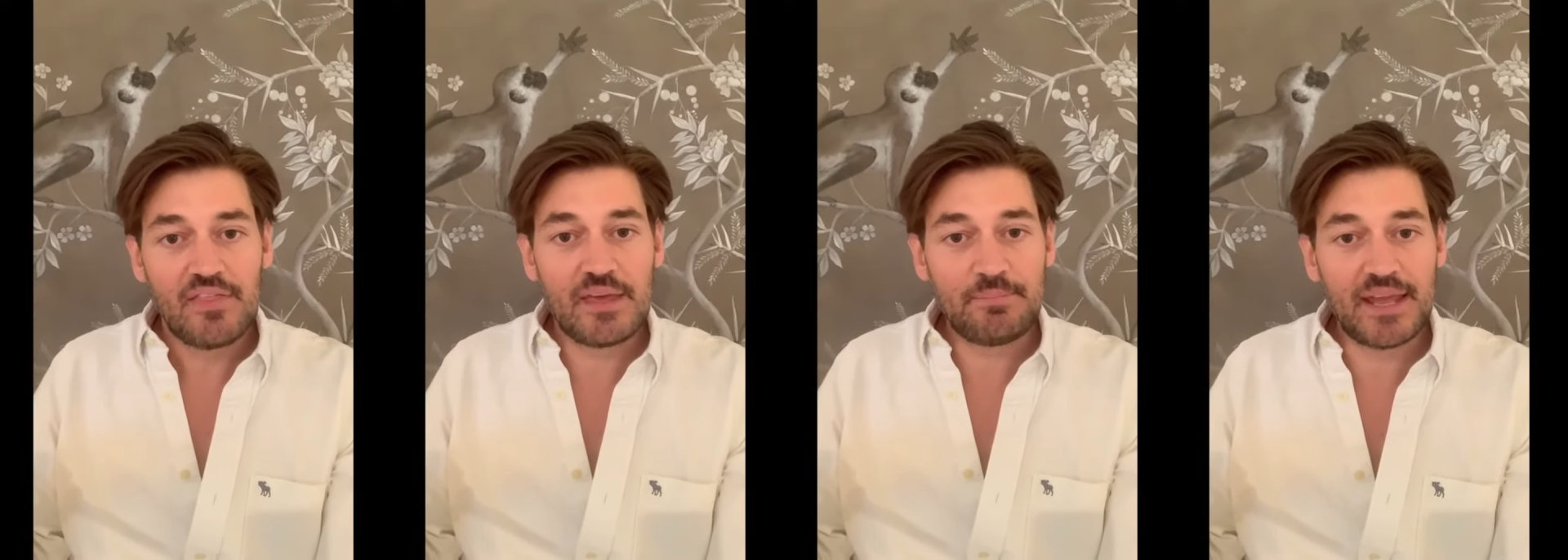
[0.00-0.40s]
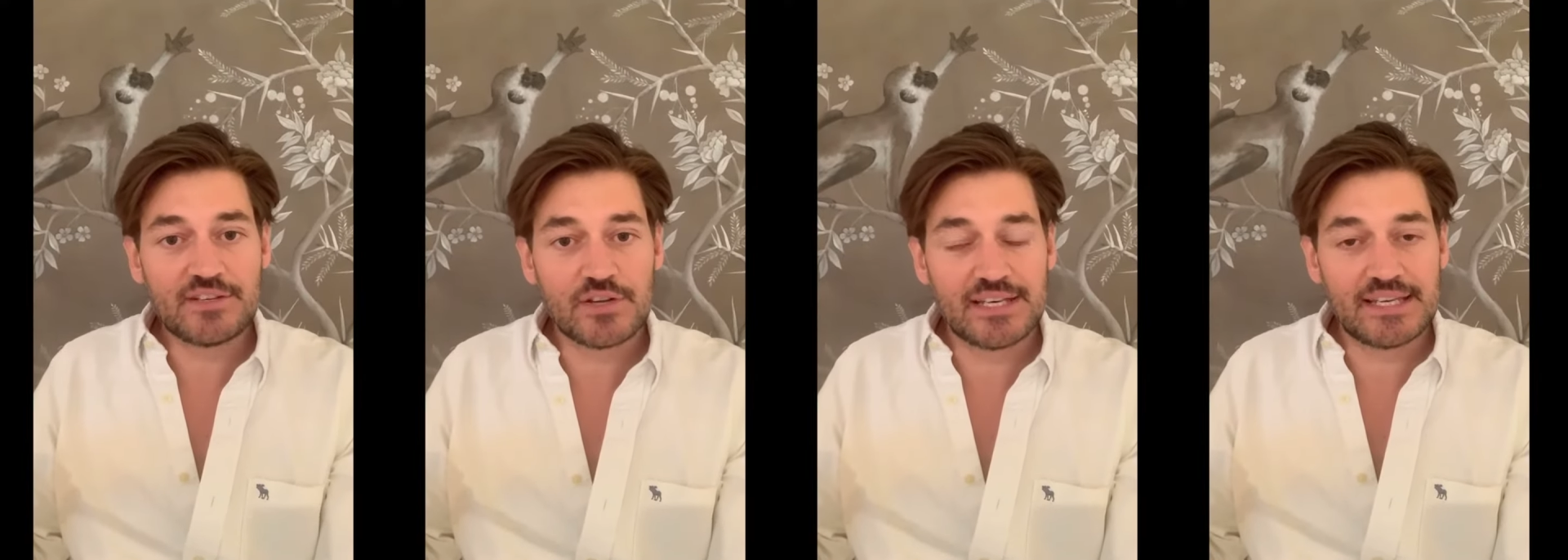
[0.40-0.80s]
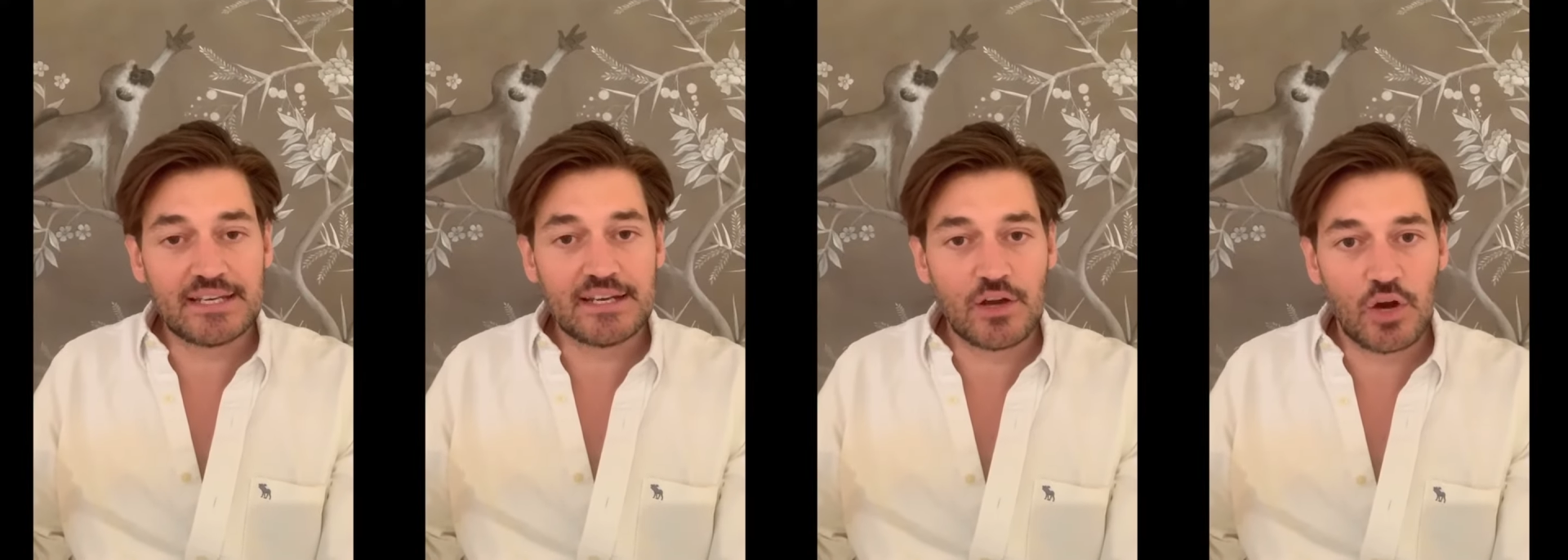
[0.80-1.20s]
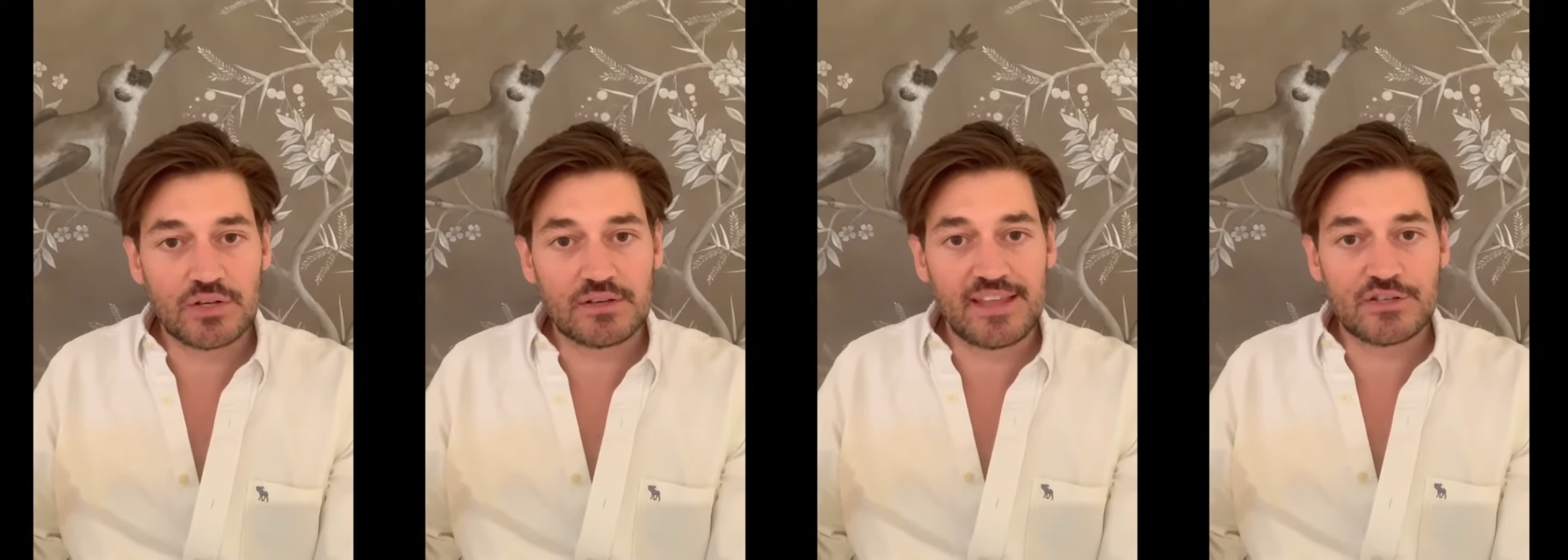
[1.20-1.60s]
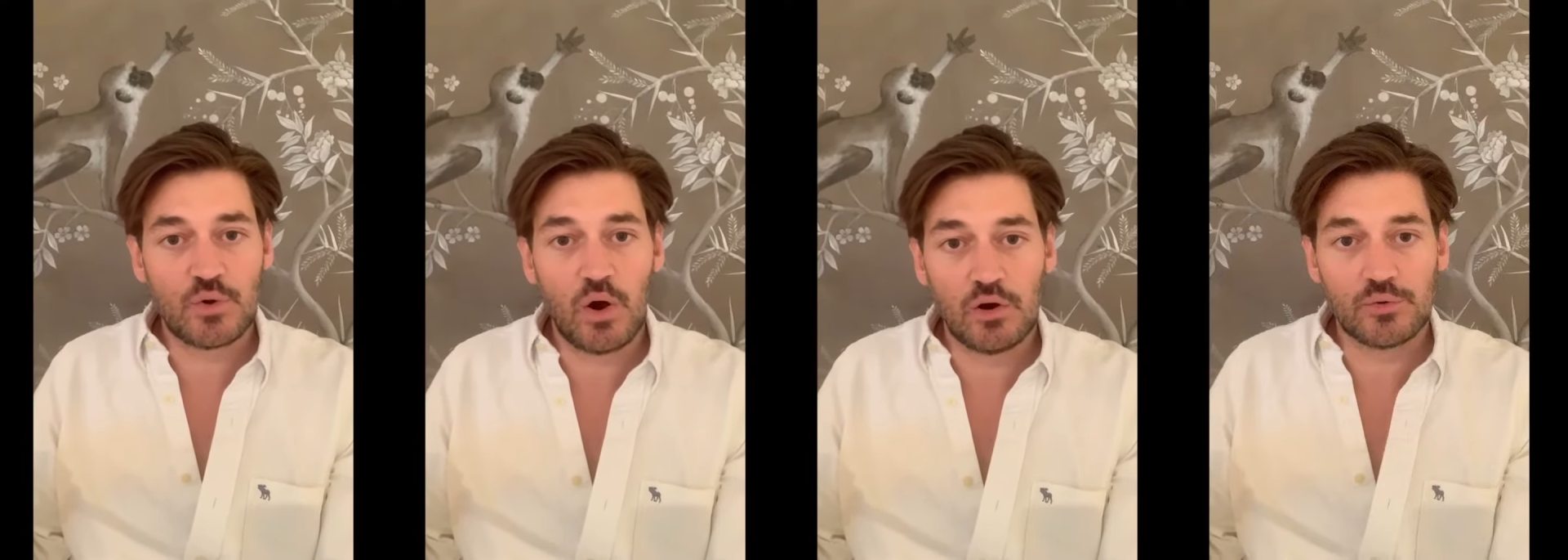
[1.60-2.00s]
They paint on linen and cotton, they
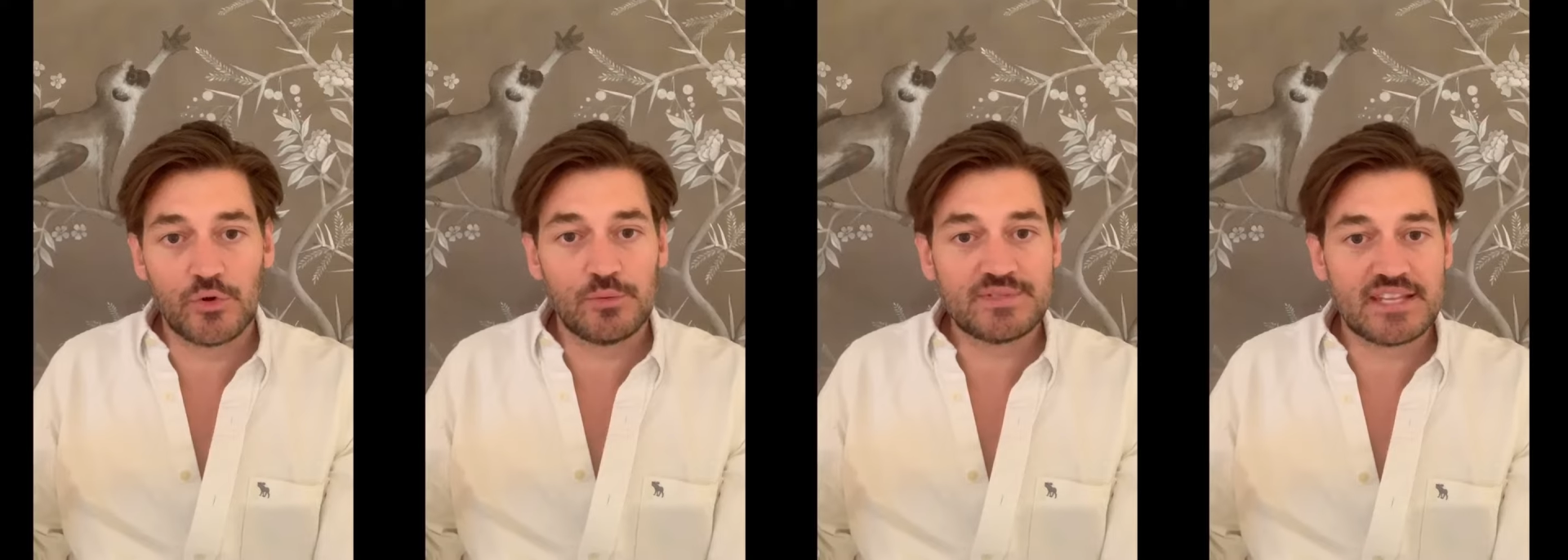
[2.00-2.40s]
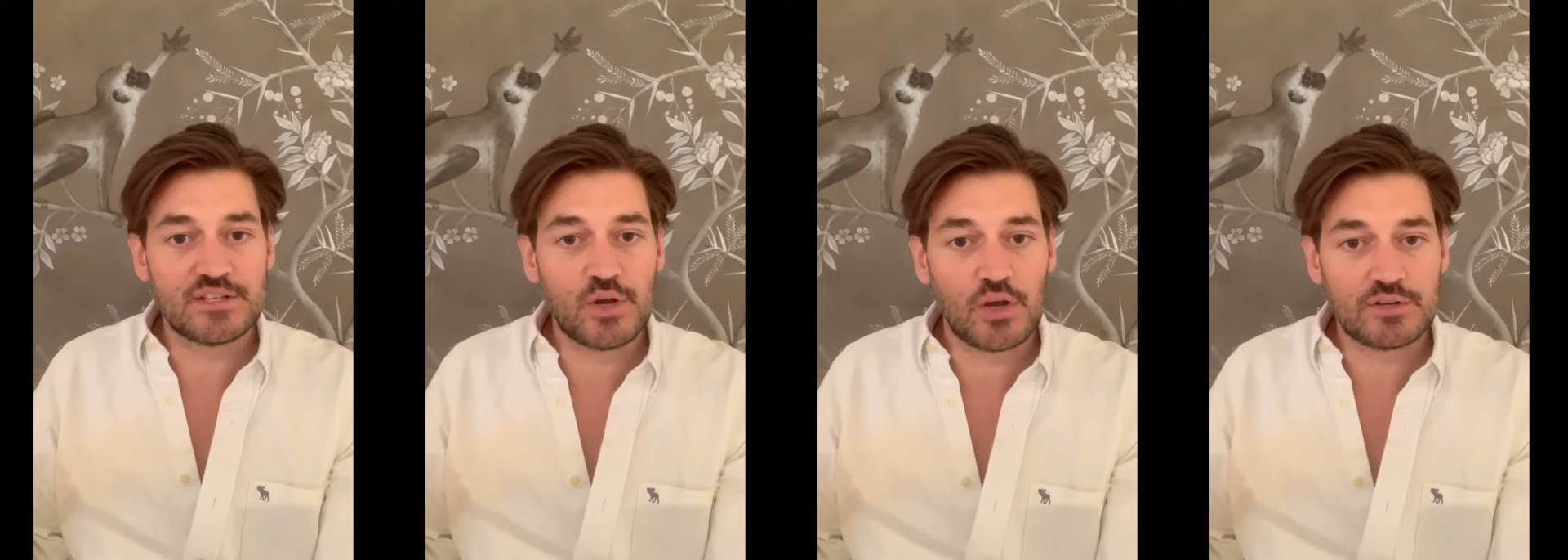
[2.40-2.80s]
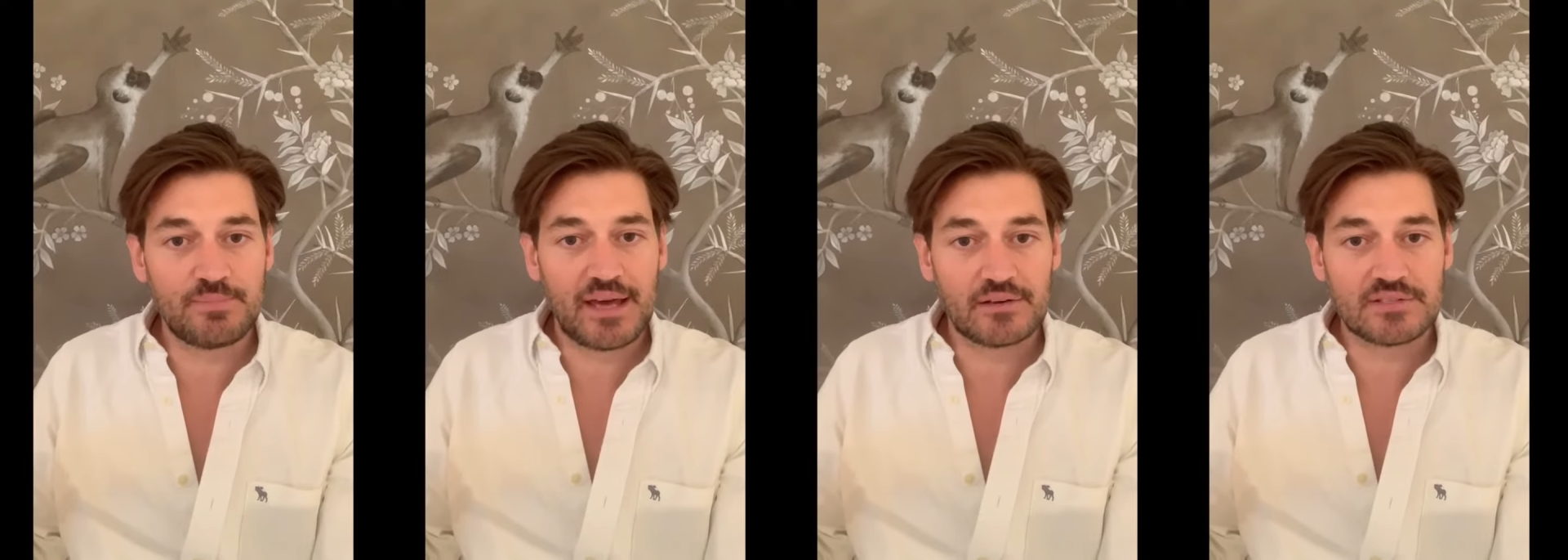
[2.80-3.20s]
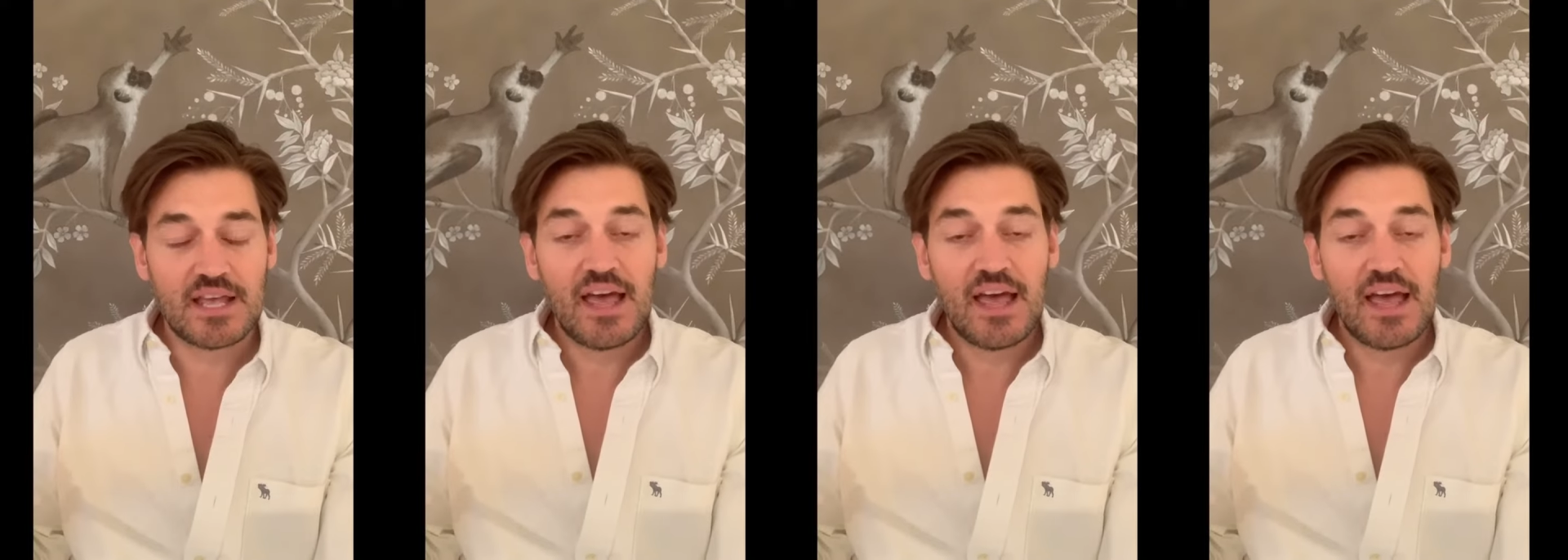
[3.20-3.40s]
do whole rooms, they do curtain panels,